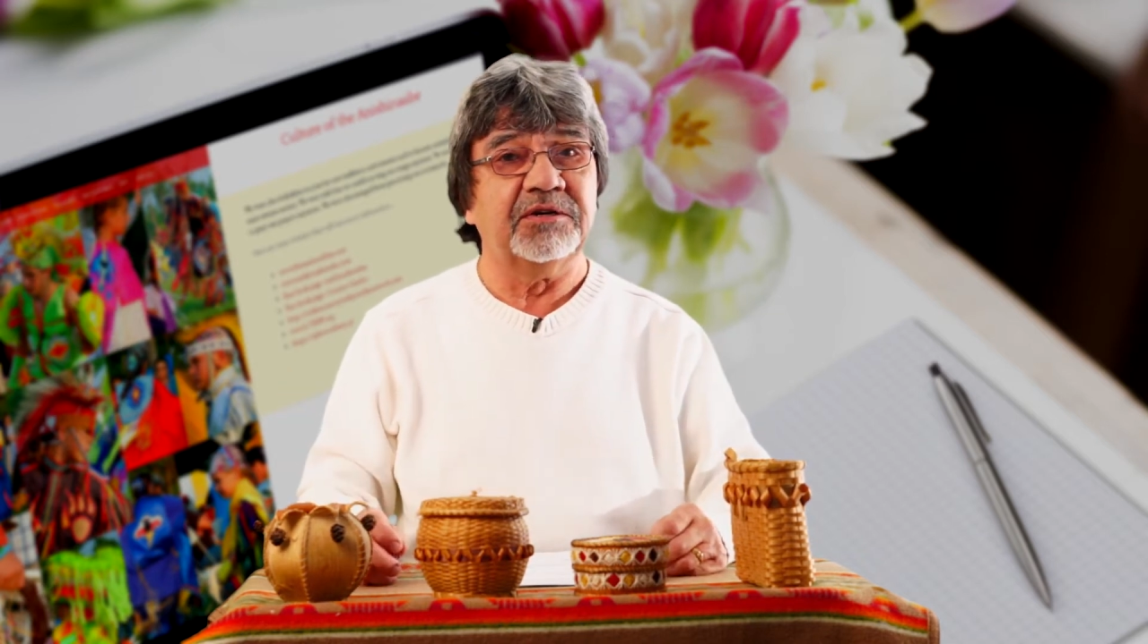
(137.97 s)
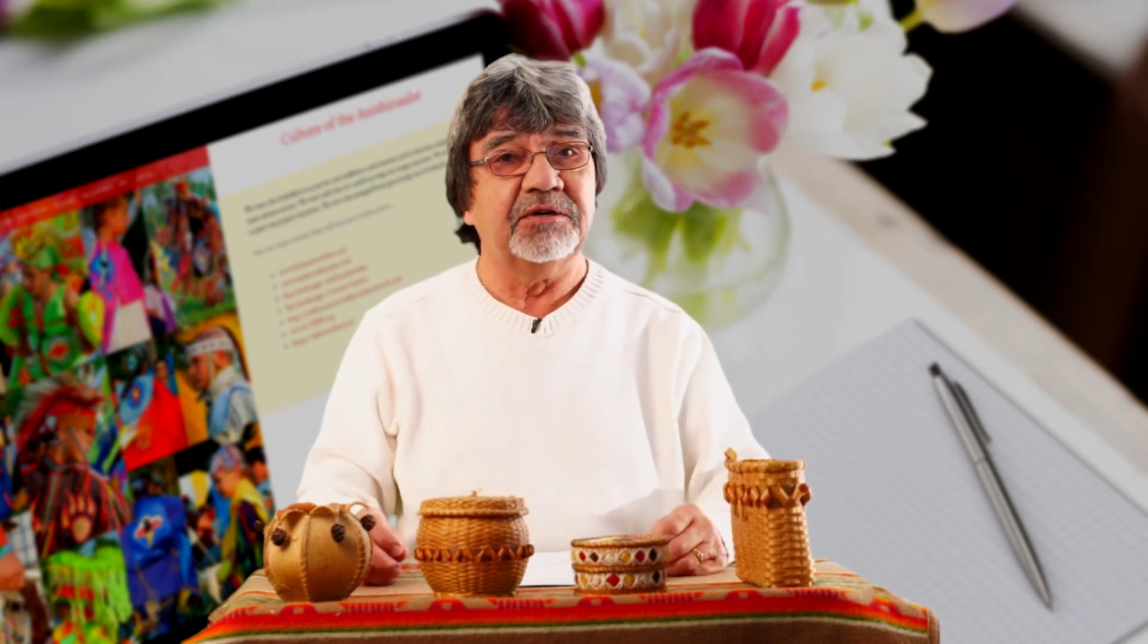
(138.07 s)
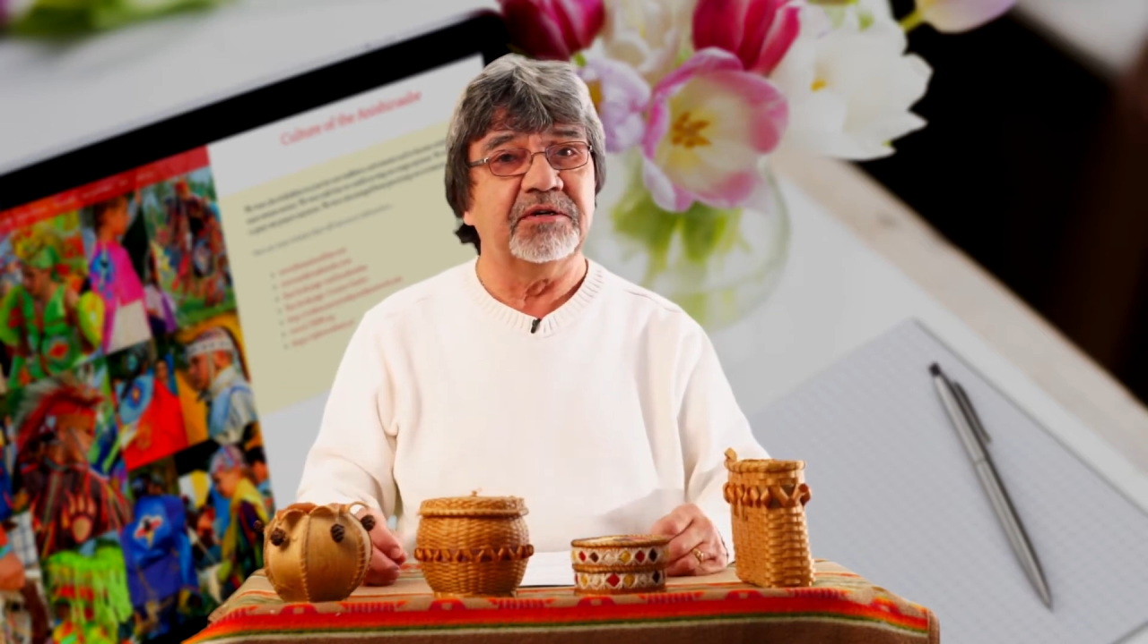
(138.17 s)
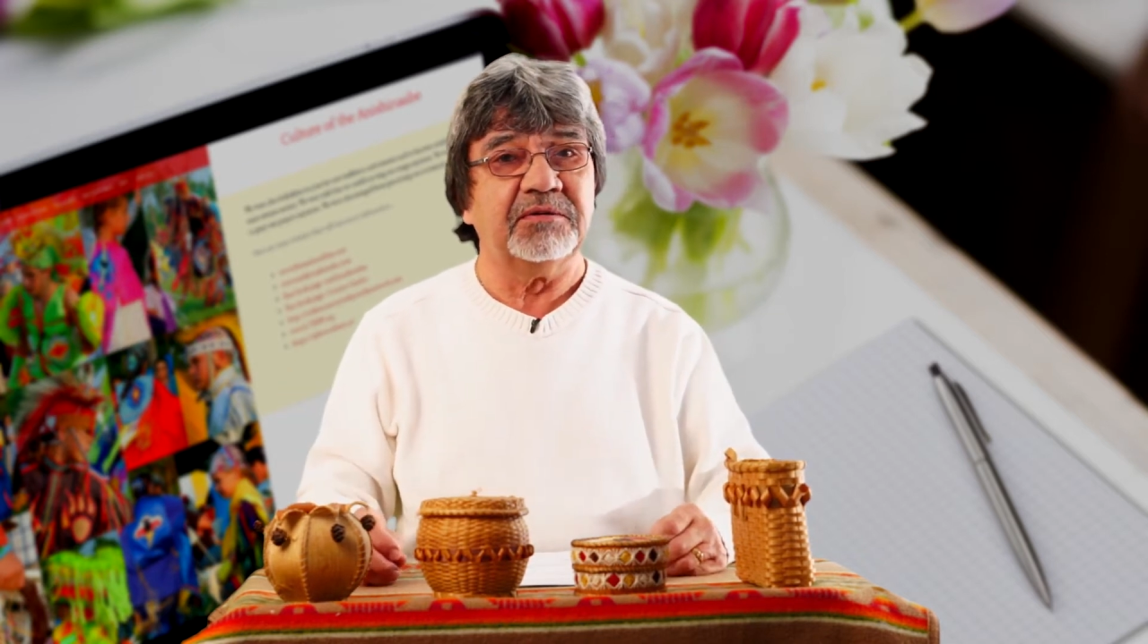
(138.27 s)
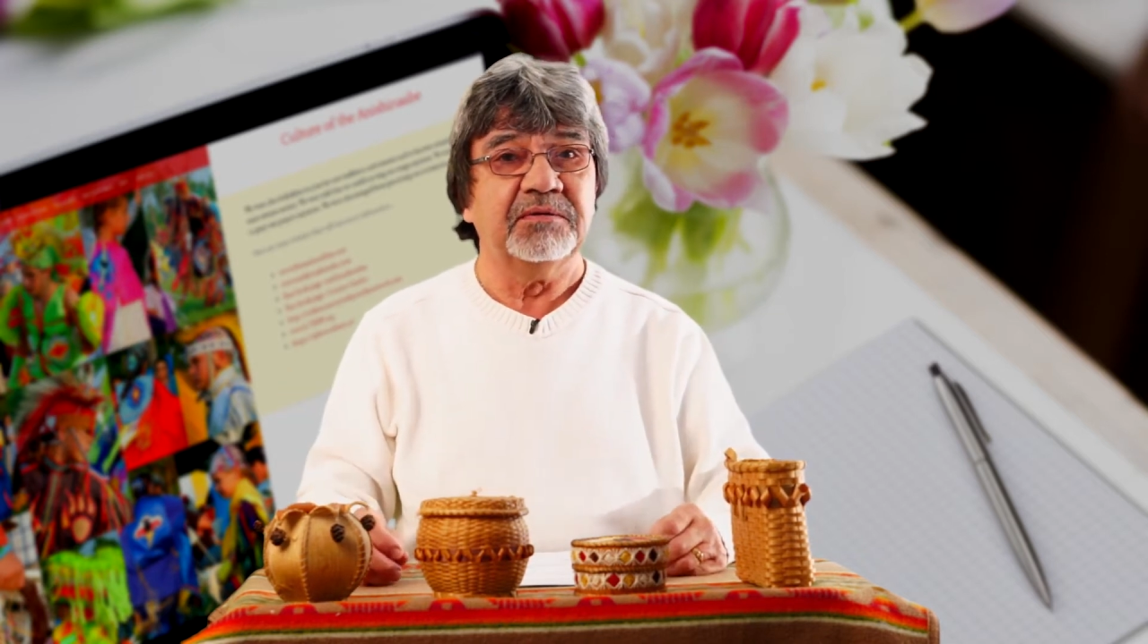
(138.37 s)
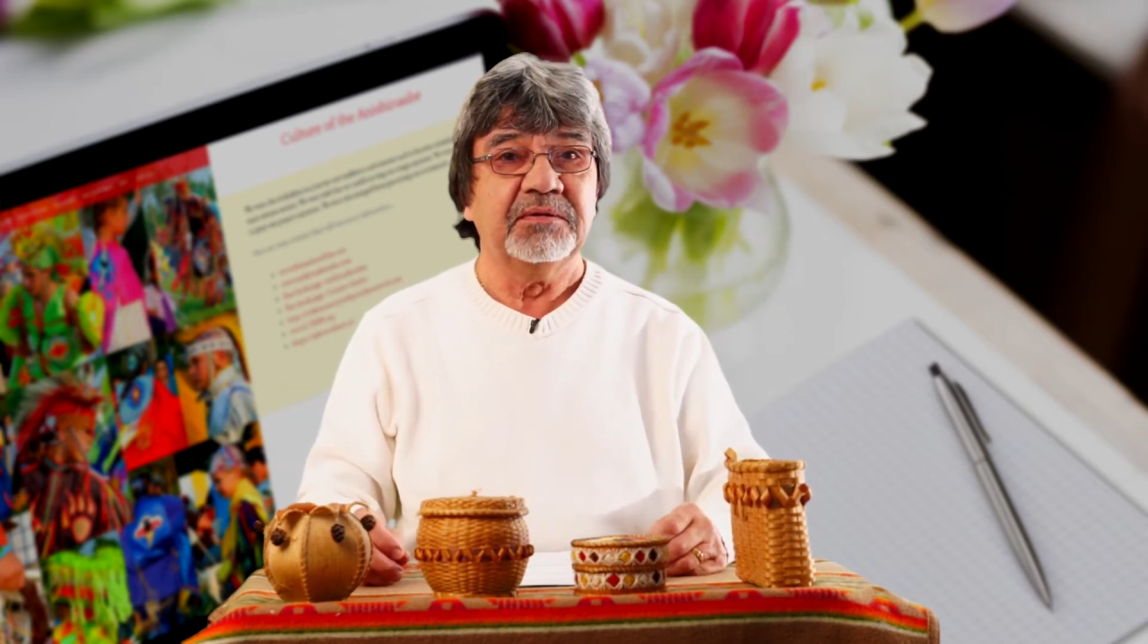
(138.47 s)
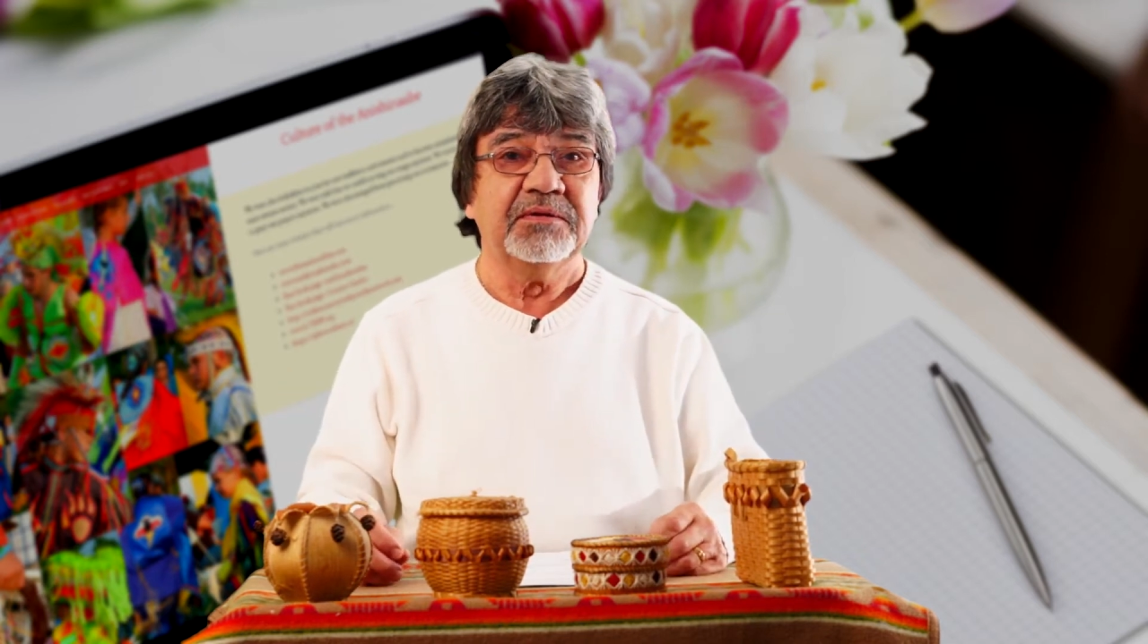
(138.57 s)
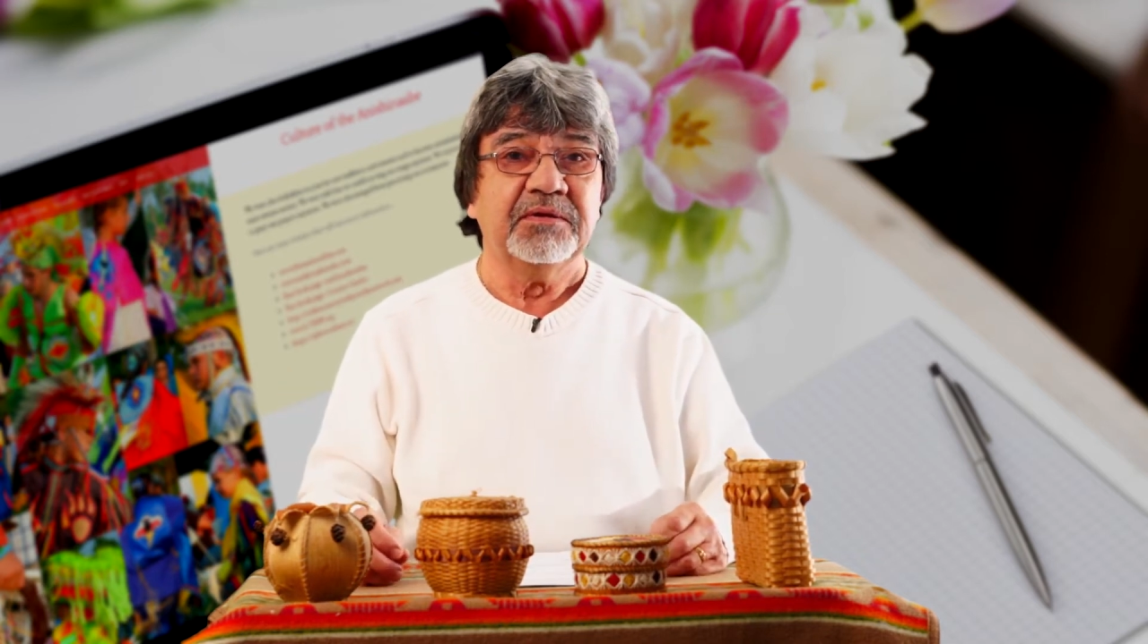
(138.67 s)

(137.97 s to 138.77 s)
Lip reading: hurt,